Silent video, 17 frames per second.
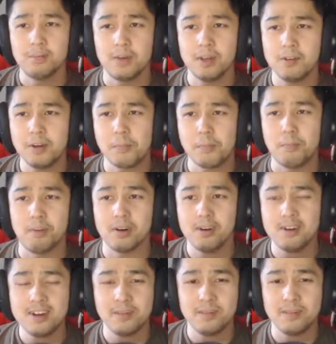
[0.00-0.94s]
by the way,
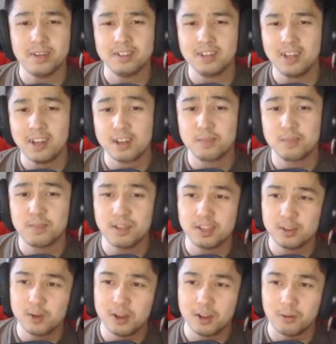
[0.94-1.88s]
Bird Biscuit has been
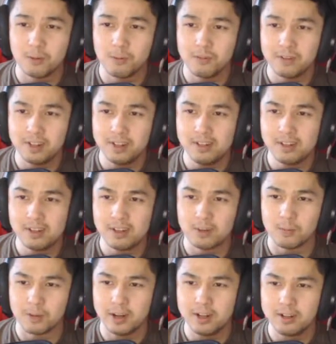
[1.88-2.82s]
doing really
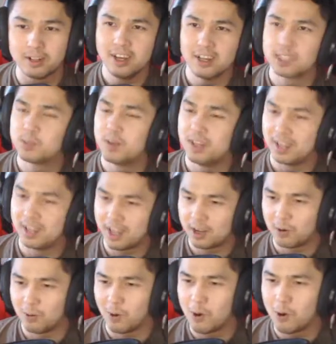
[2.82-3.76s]
well. It's been like
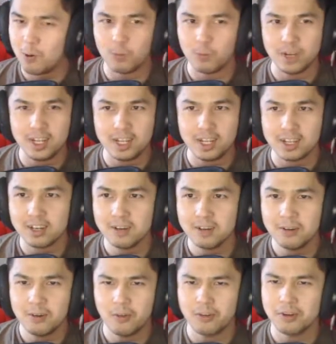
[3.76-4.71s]
a whole week
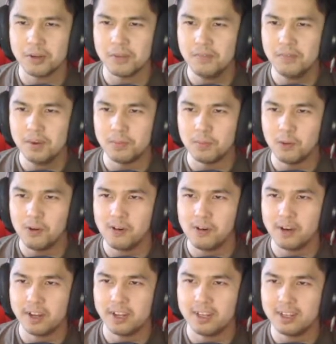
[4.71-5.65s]
or even more,
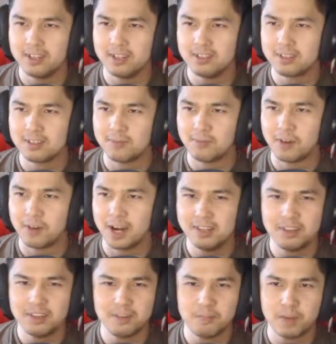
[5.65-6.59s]
and he's
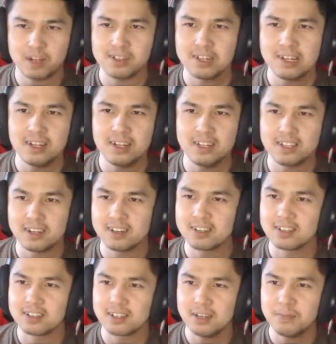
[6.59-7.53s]
fine. He barely needs any
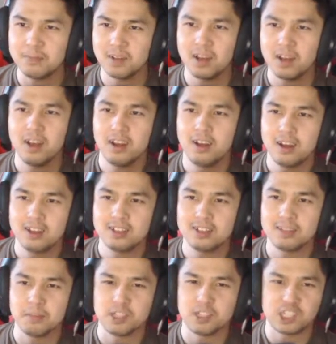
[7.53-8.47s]
sleep. He's
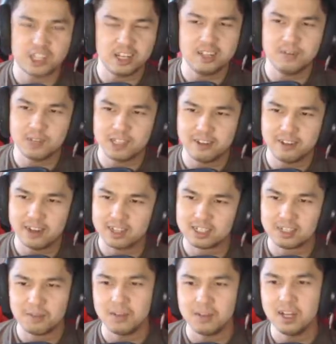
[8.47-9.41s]
a machine when you
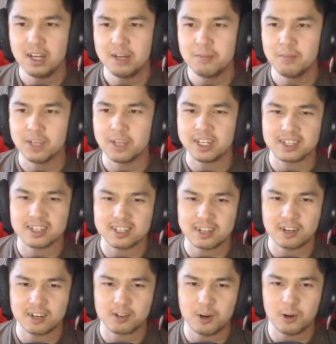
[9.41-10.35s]
actually make his
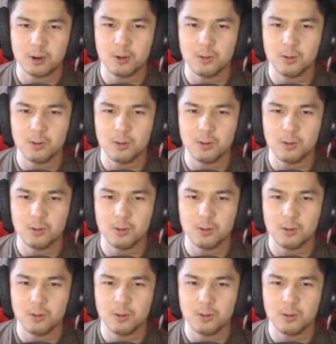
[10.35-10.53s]
schedule all